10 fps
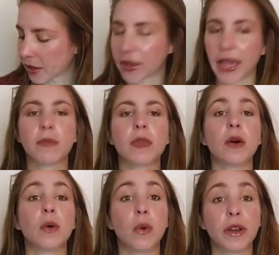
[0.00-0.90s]
Oh yeah.
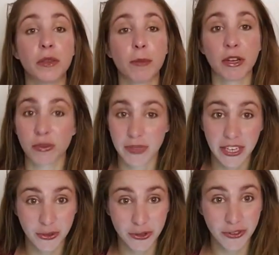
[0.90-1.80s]
What did the mushroom
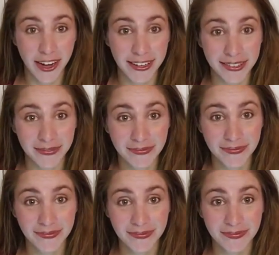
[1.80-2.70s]
say to his friend?
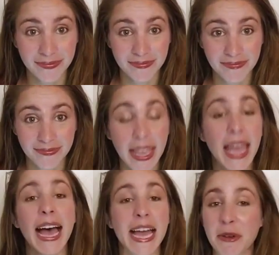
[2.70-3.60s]

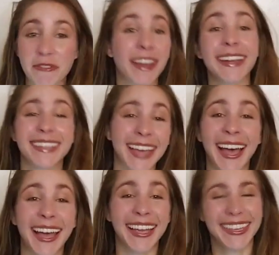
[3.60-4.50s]
I'm a fun
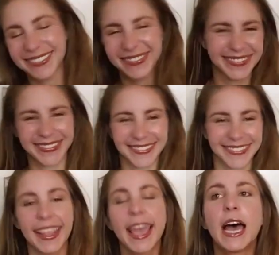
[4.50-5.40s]
guy.
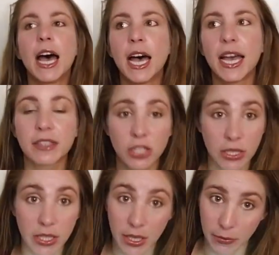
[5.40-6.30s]

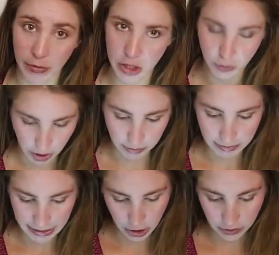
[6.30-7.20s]
Cheesy, but you
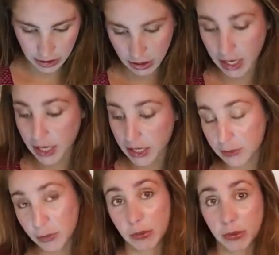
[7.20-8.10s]
probably know it. And
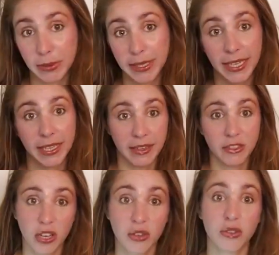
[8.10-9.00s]
it probably
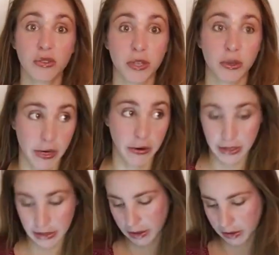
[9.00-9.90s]
chuckles when you hear it.